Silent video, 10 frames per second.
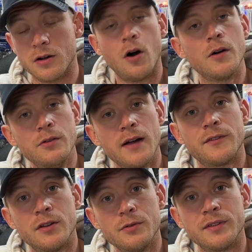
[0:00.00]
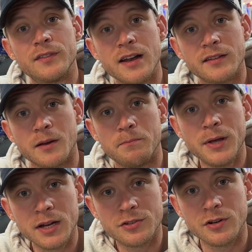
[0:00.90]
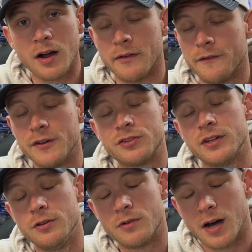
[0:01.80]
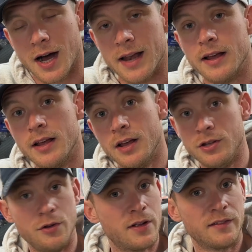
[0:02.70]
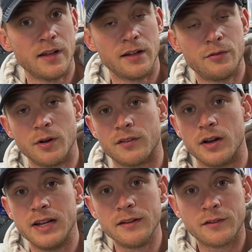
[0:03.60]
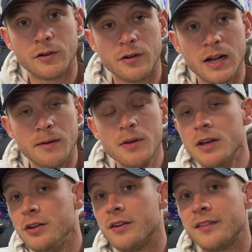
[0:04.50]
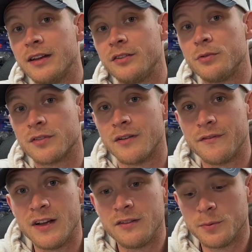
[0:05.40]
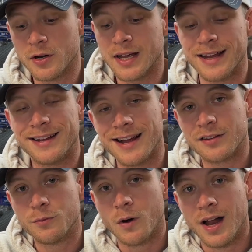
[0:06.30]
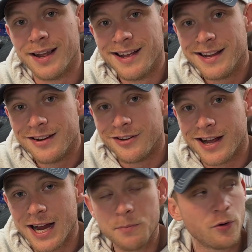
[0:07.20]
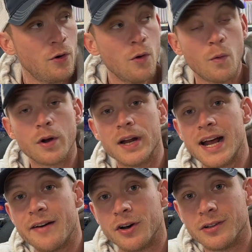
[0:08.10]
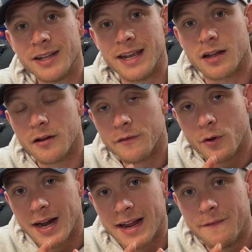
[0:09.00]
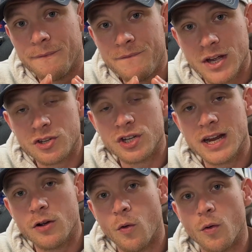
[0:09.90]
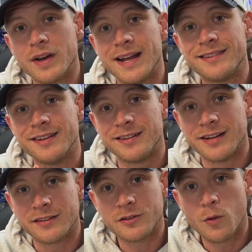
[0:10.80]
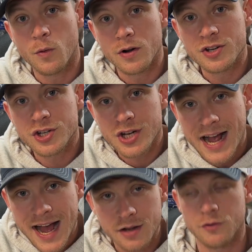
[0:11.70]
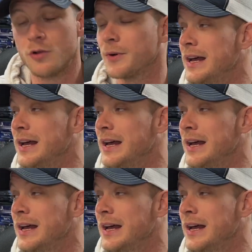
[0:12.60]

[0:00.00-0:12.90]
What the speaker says: all you have to do is send us a picture of a fish that you caught. You can send it to us on Instagram, you can send it to us on Facebook, and guess what? Here in April, we're going to have a link for a fishing-oriented Discord chat group.